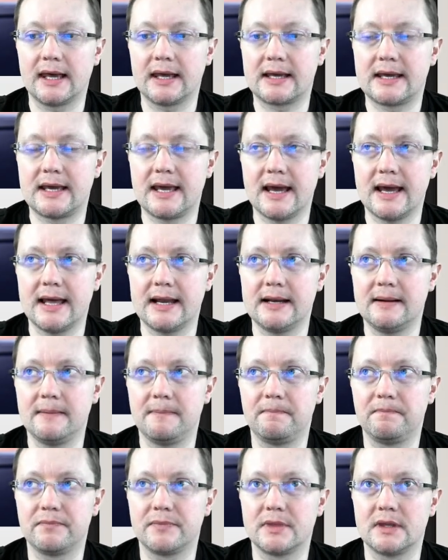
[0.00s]
can
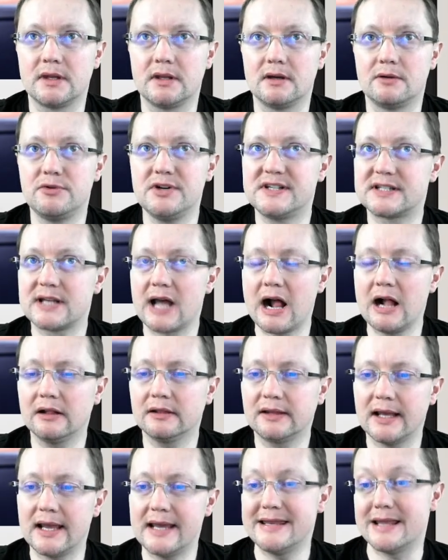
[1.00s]

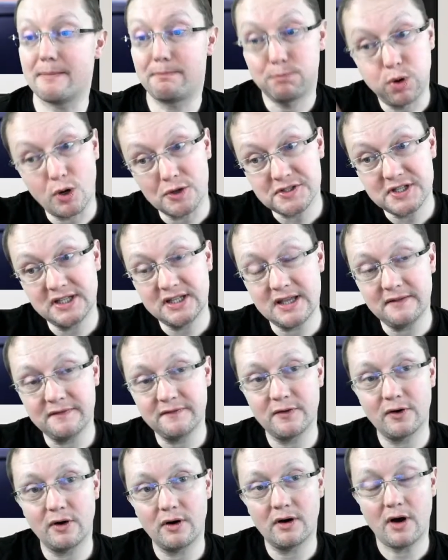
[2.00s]
result in a
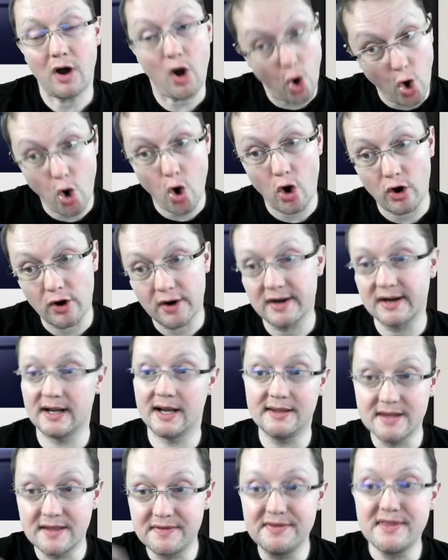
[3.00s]
positive or
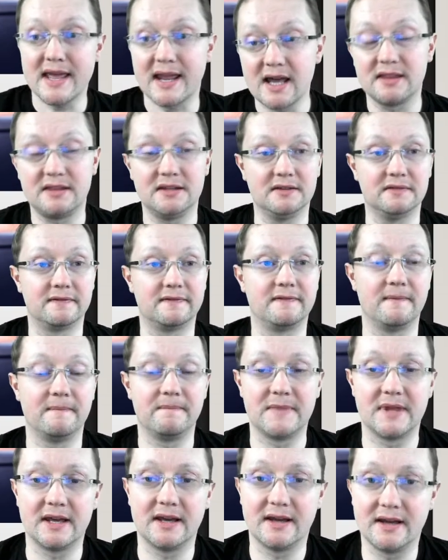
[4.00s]
in a negative
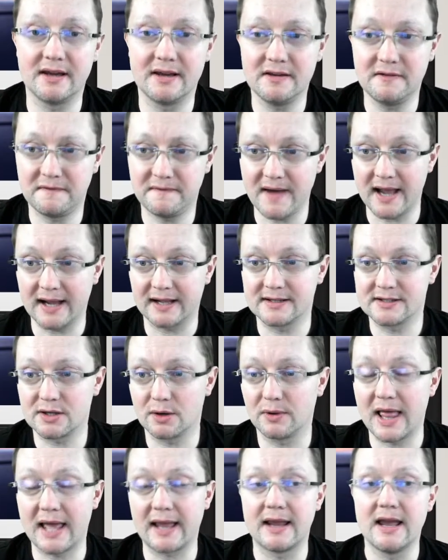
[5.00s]
effect. So
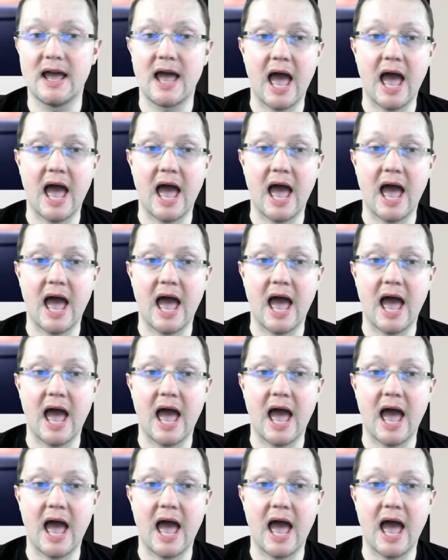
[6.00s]
like